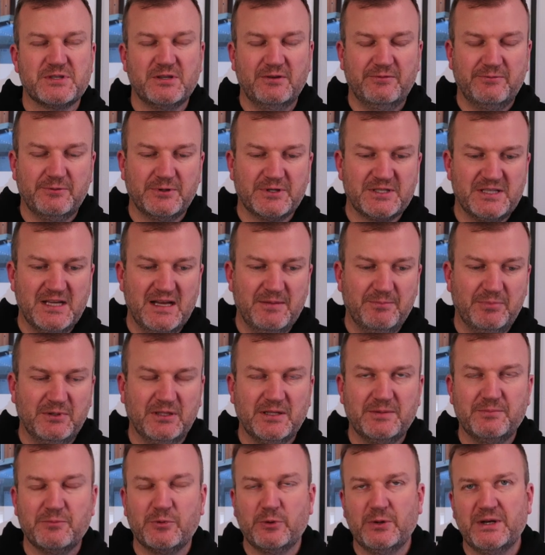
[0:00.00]
So for
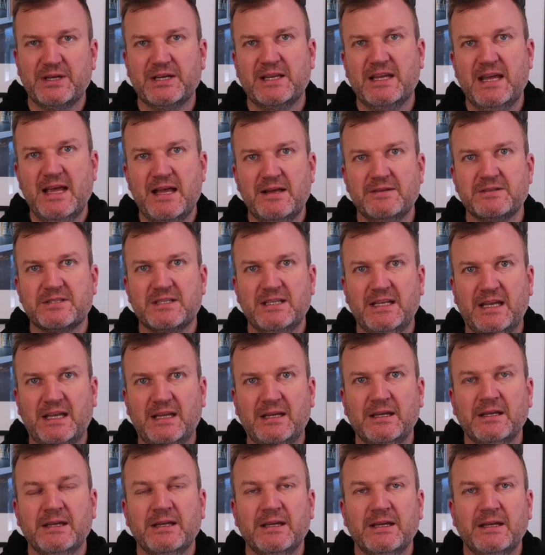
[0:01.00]
example, in Marin
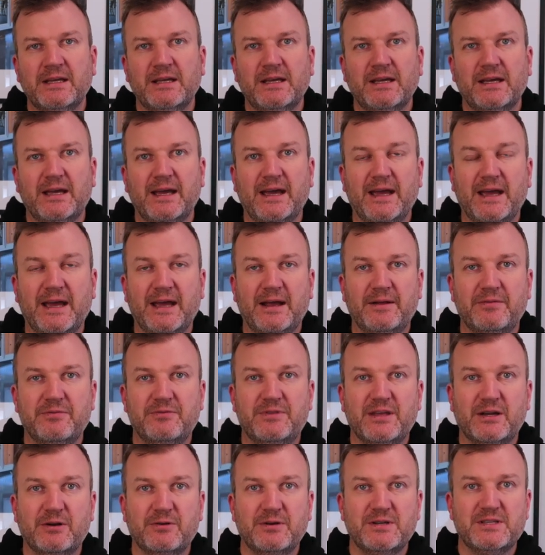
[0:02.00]
County,
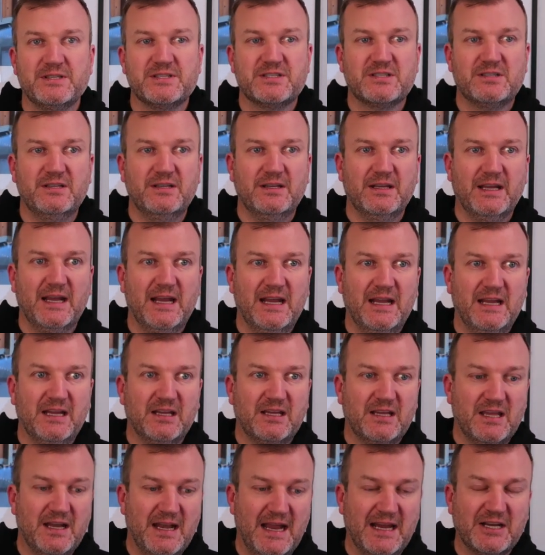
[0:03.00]
there is
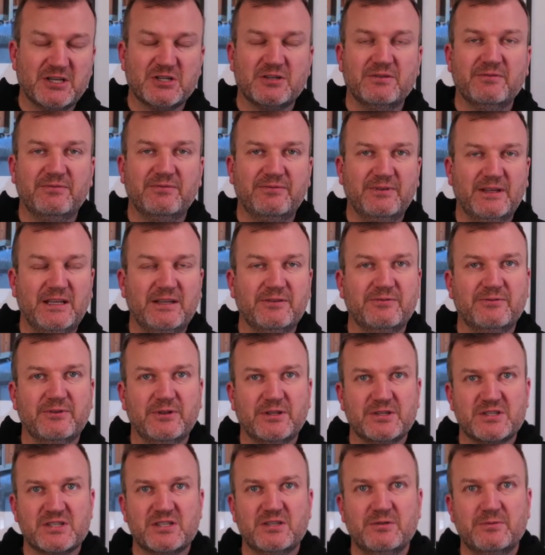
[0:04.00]
a connection fee for
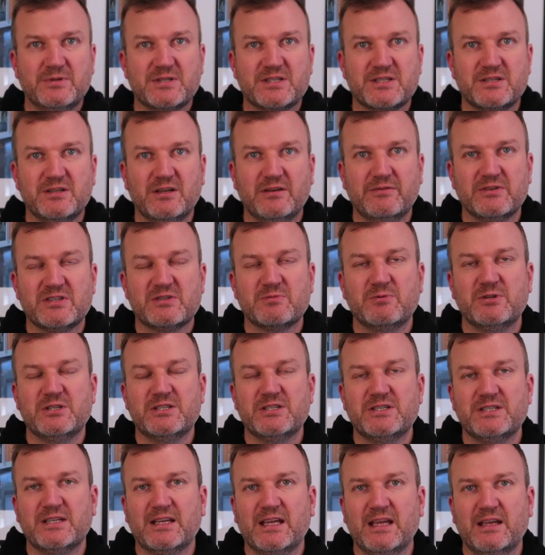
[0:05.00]
the sewer service,
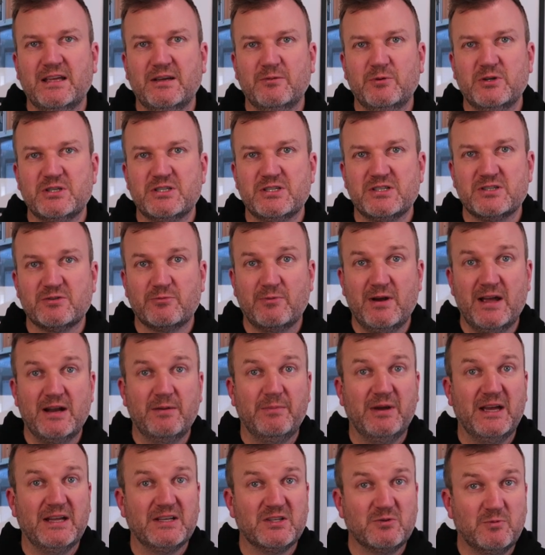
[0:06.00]
which is around
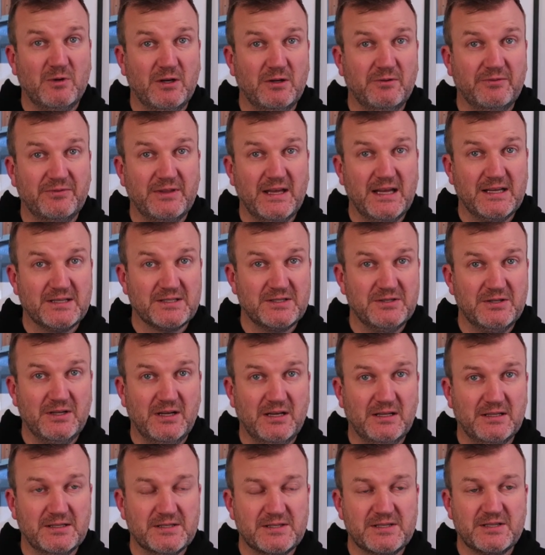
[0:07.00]
about
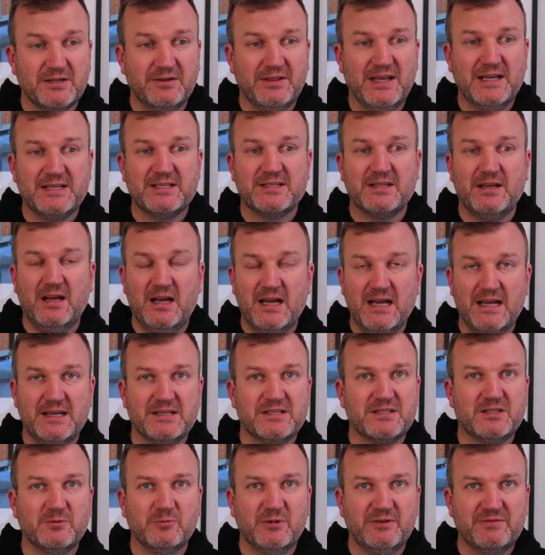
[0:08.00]
$12,000. So that's the
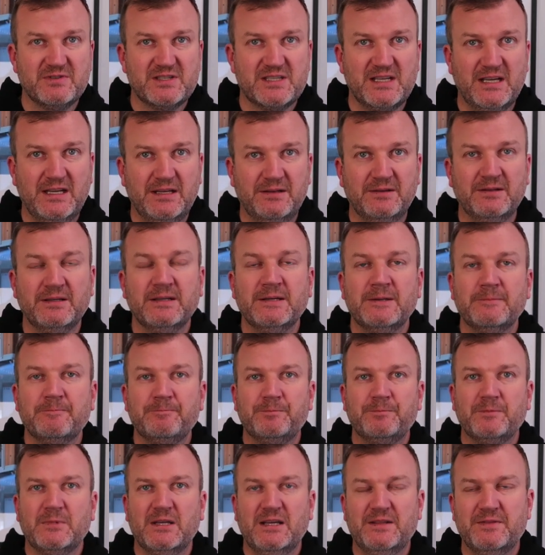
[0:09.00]
highest that we've seen
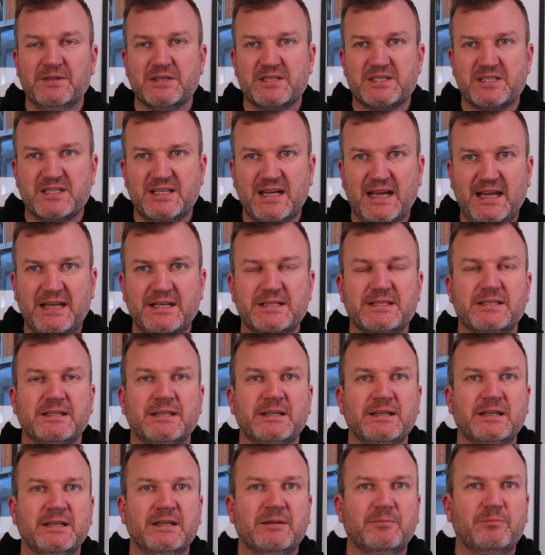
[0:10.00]
in the state,
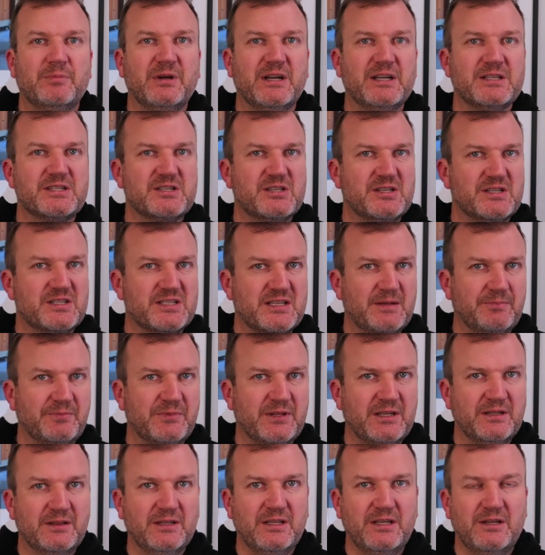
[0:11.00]
but it's just
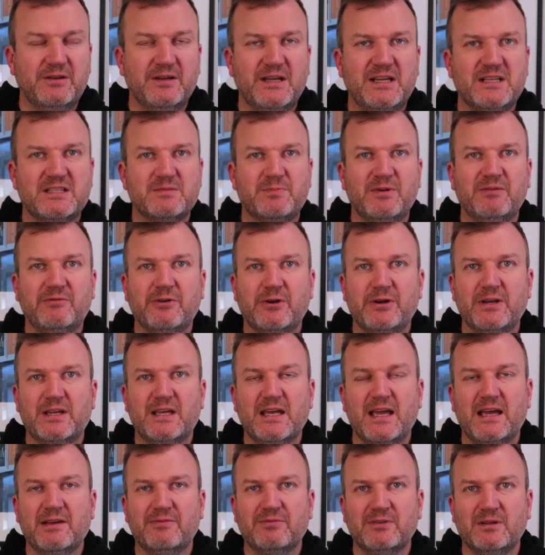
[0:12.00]
something that you need to be very
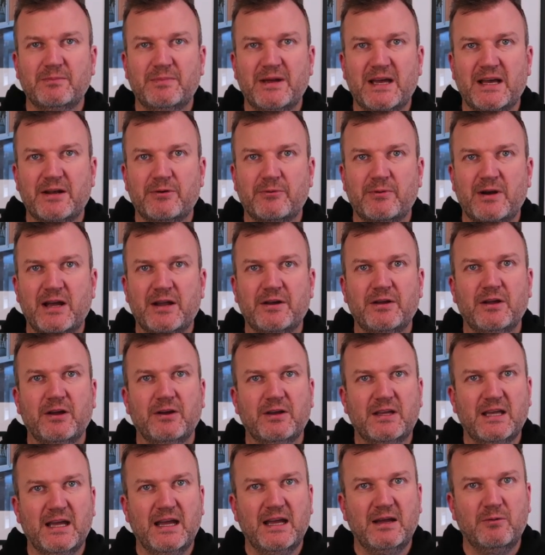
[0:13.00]
careful about around,
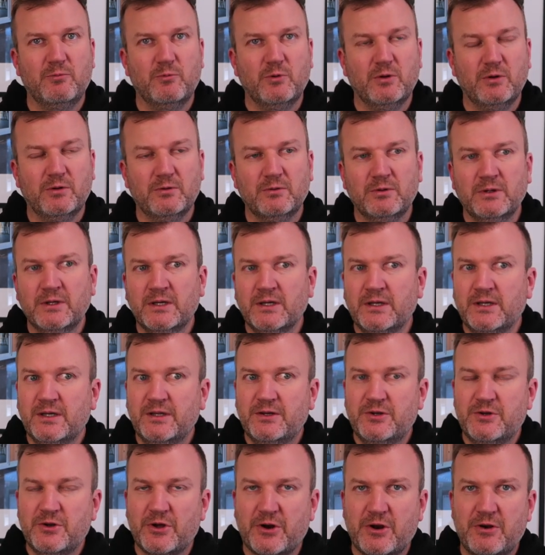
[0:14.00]
okay, well,
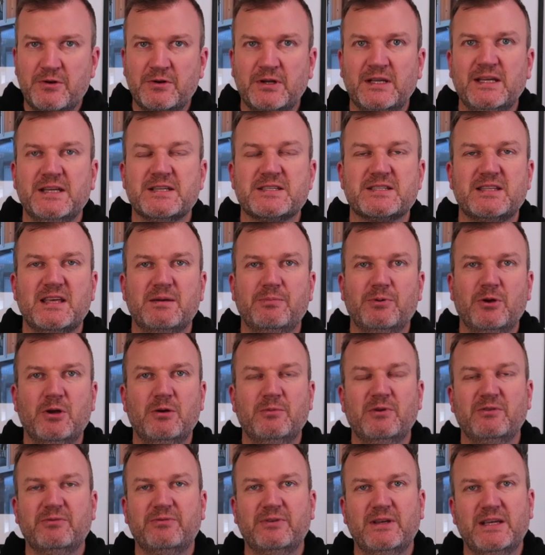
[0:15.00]
not only is there
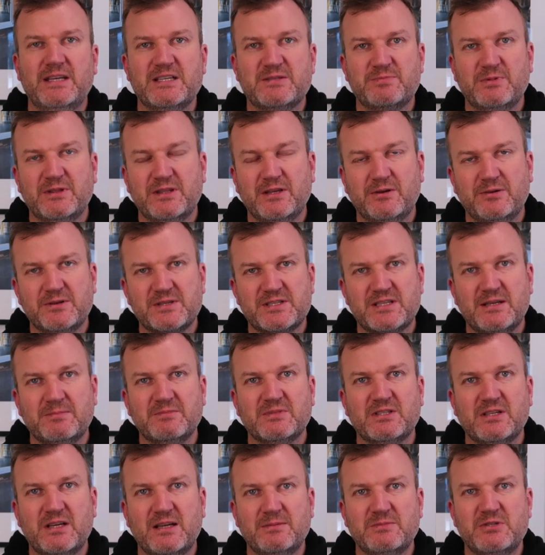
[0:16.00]
permit fees, but there are
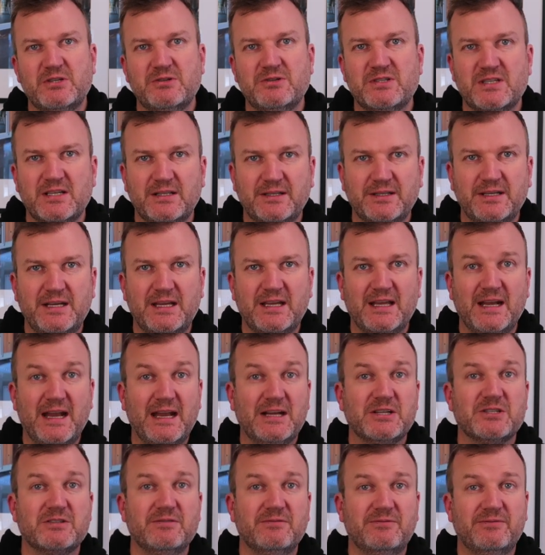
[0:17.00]
sometimes utility
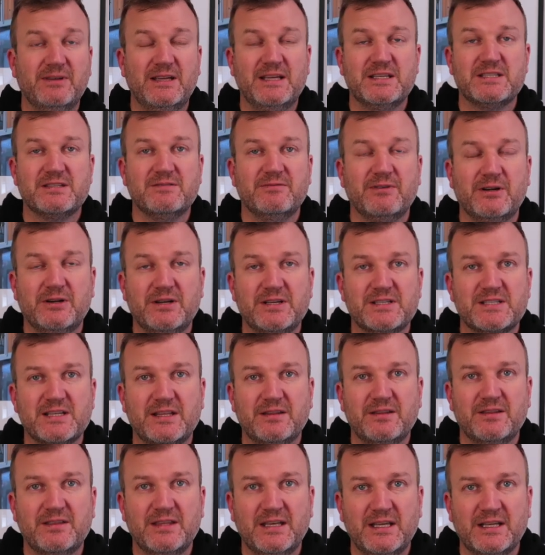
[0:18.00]
connection fees and various
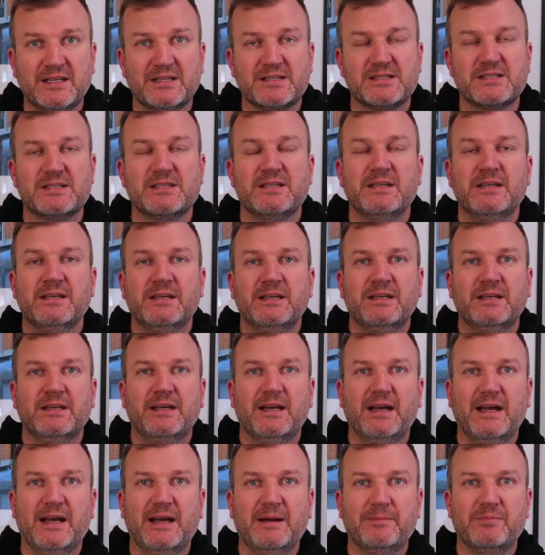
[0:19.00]
other things
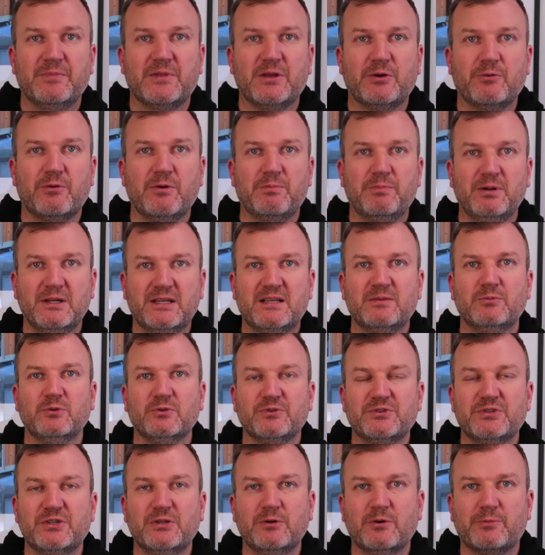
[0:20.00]
that are applicable
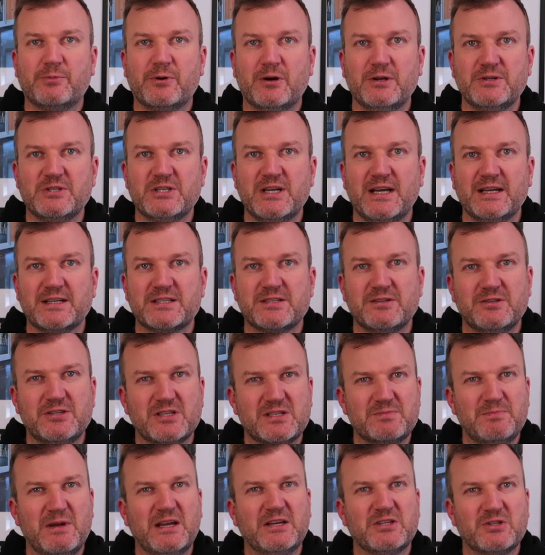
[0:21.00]
to your project. So
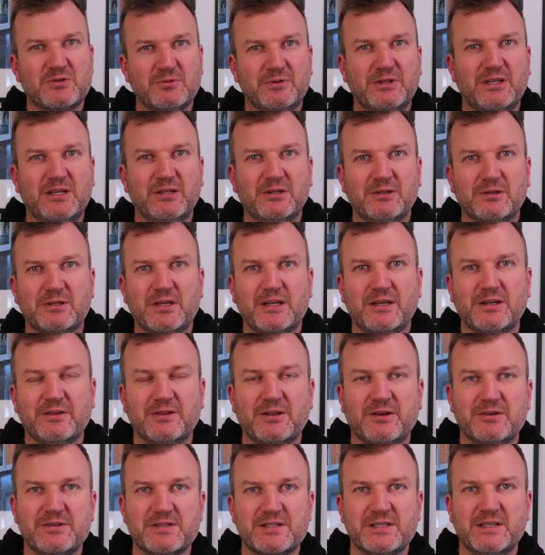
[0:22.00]
just make sure that you're looking at
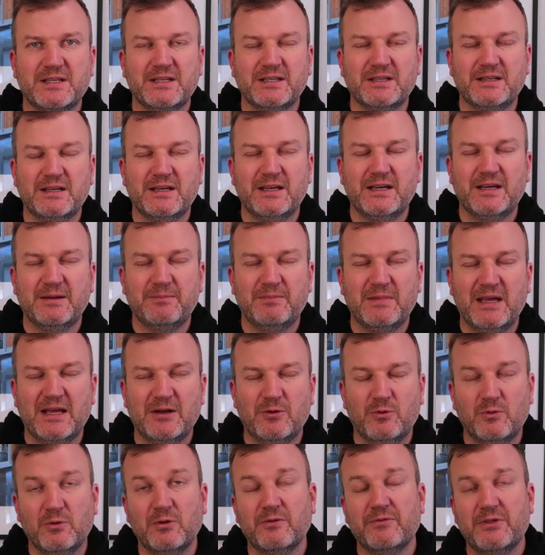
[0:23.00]
those things,
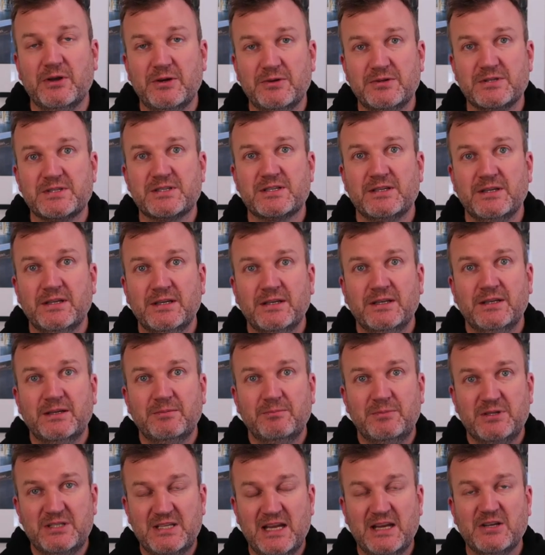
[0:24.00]
at all of those
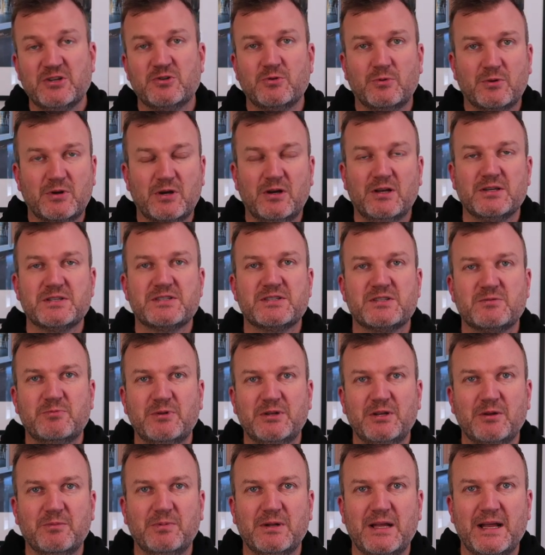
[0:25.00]
potential costs
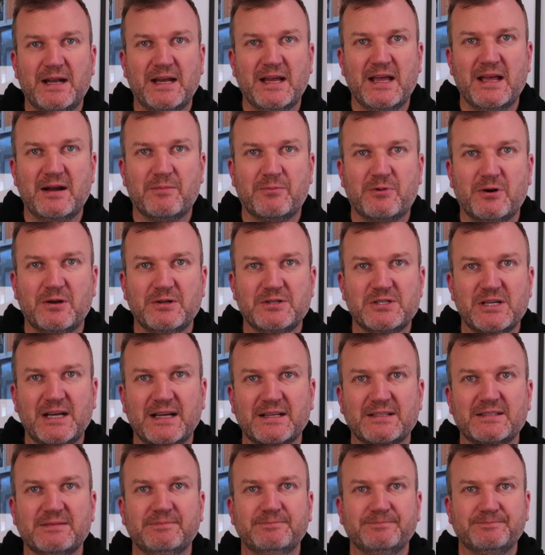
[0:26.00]
when you're planning out a
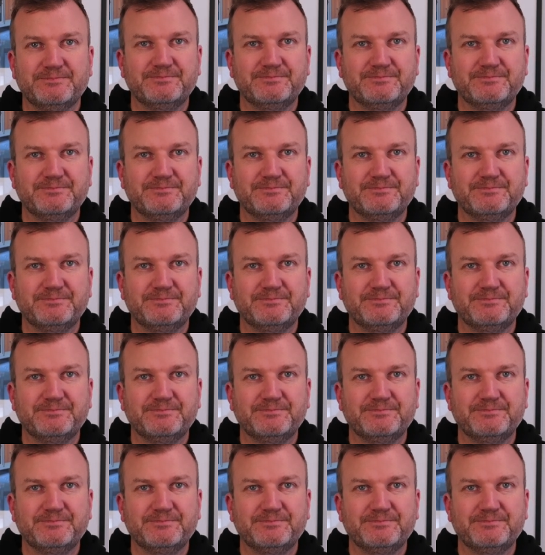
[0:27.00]
project.